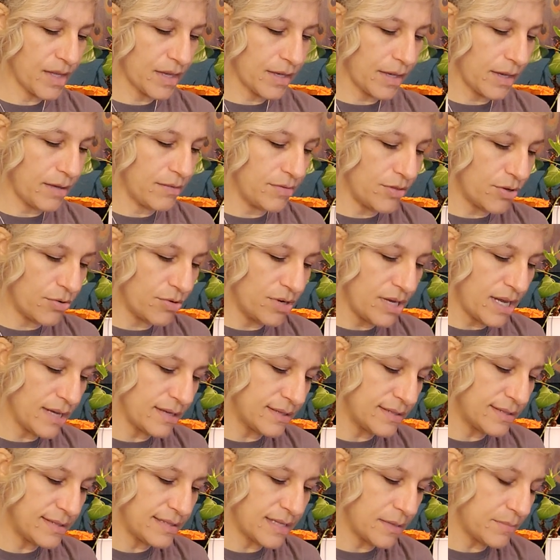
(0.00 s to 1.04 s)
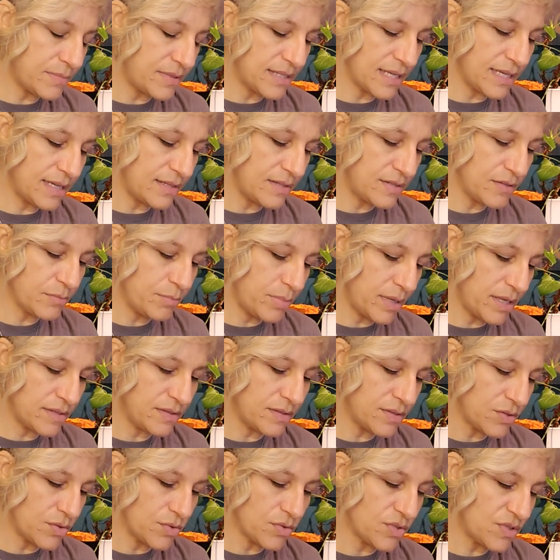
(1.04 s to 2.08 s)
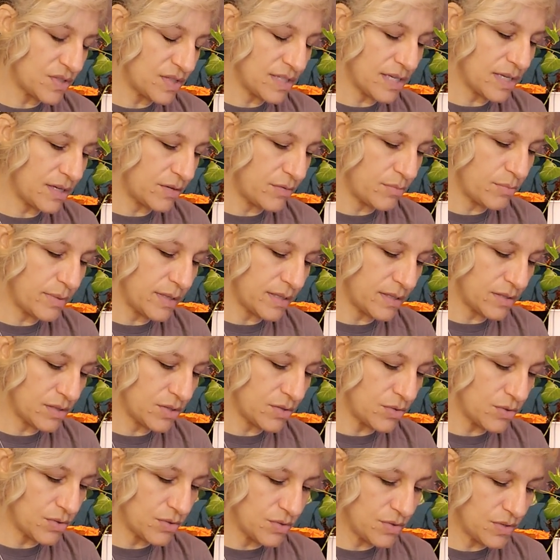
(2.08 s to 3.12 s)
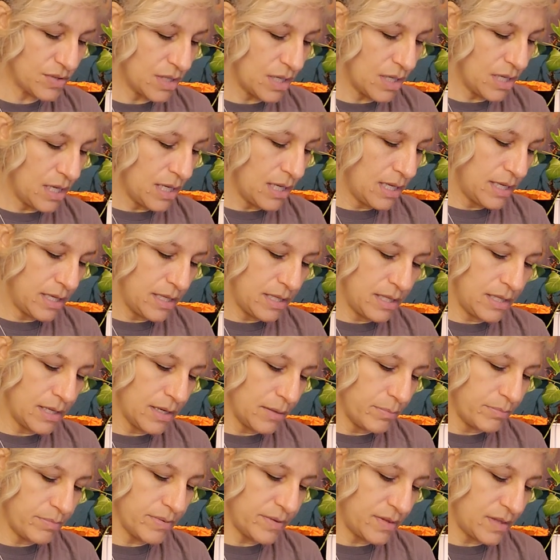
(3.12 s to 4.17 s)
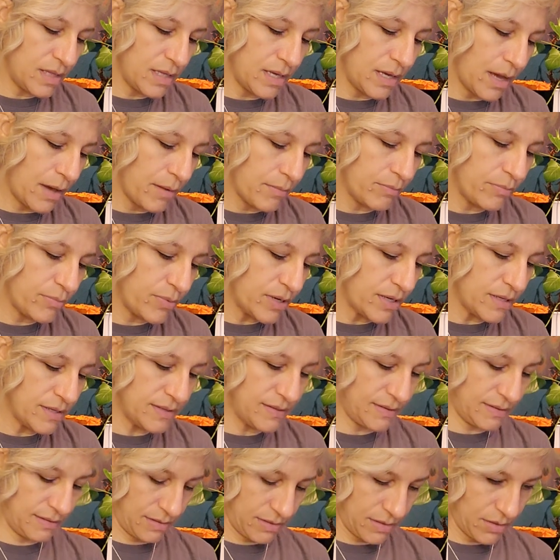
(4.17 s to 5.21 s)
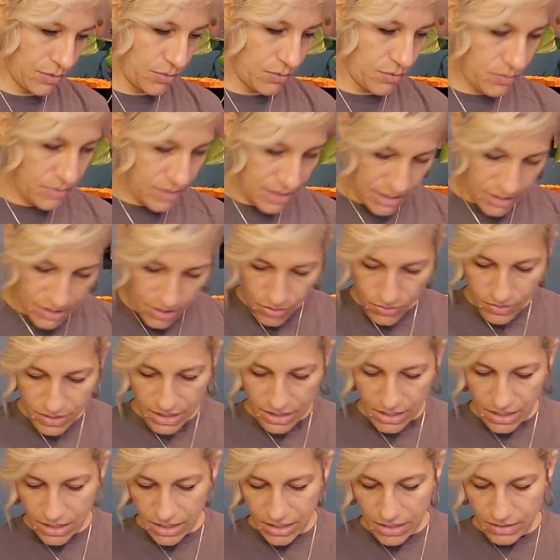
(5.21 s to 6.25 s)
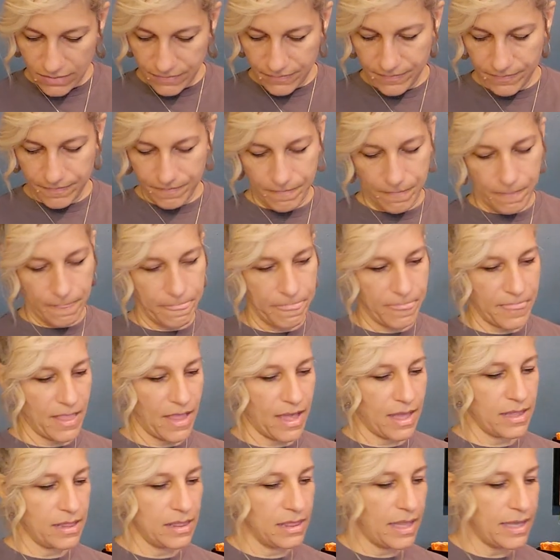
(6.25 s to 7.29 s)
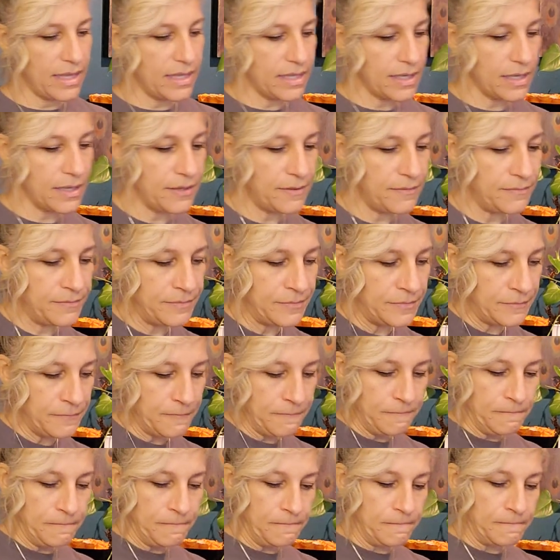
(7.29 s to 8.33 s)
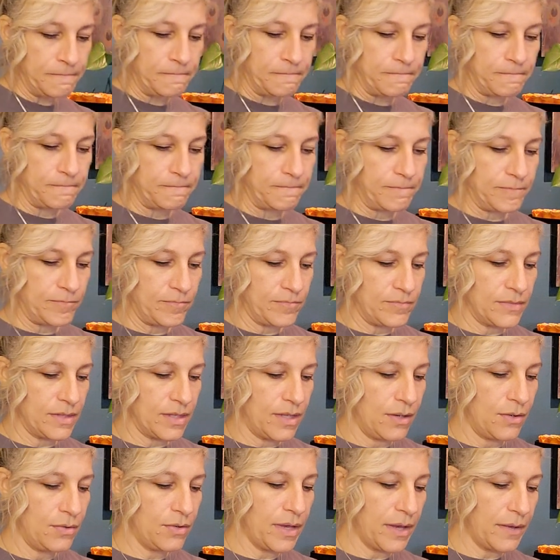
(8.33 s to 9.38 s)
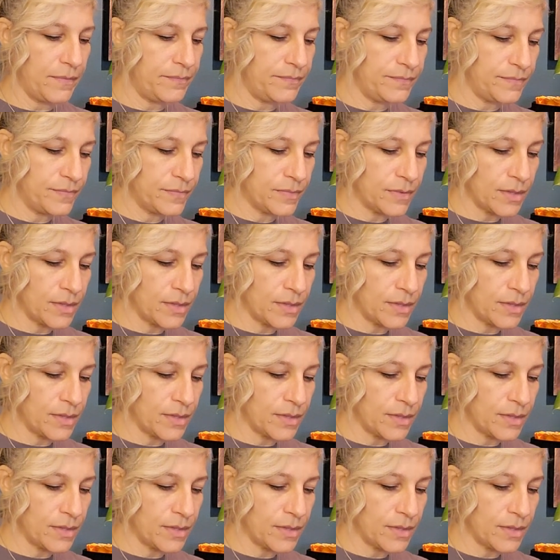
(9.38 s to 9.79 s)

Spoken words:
okay, their next steps, Ace of Pentacles, Ten of Pentacles. Yep, the Empress. Okie dokie. I like it. Okay.